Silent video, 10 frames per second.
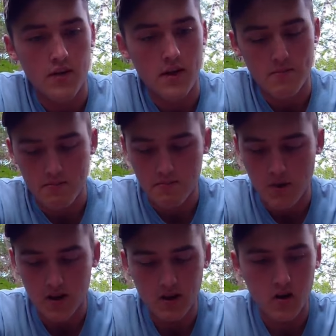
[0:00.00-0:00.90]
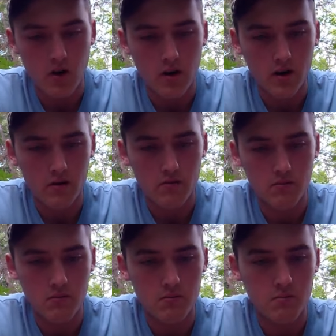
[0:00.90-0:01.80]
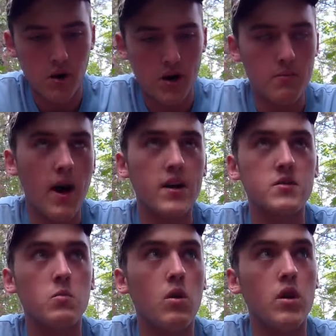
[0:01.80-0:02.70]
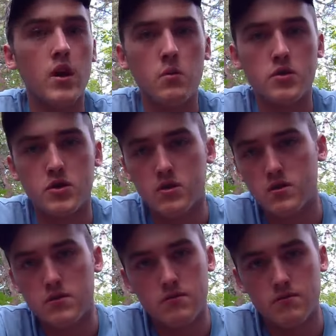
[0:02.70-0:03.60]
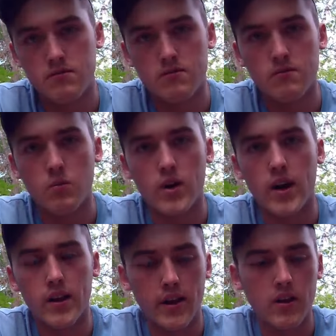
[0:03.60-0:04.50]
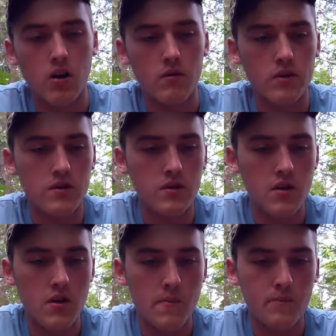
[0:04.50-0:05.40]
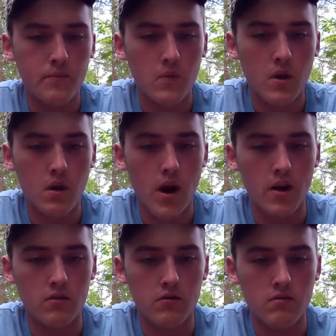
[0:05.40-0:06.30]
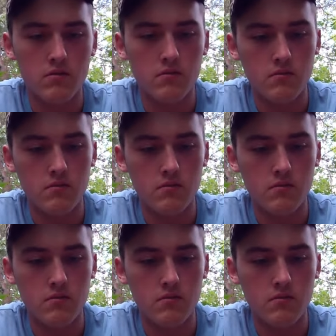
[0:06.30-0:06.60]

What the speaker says: they mainly target pike, bass, and walleye, which is what I like, obviously. And